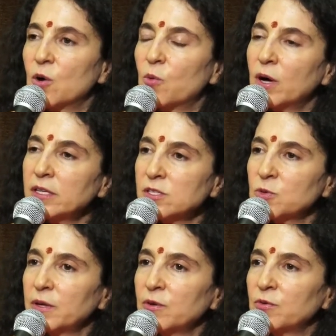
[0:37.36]

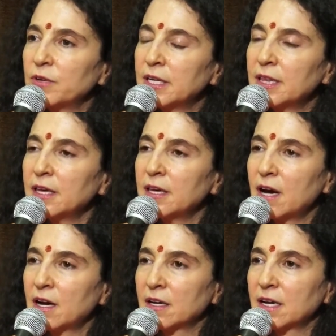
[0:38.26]
Once we really
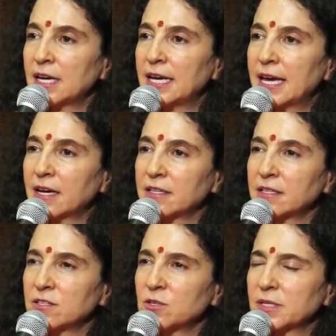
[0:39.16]
are
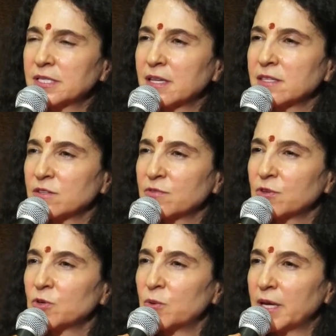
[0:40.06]
connected to a sense of
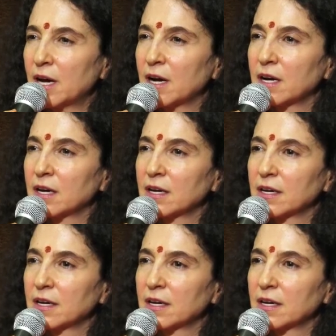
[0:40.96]
who we are,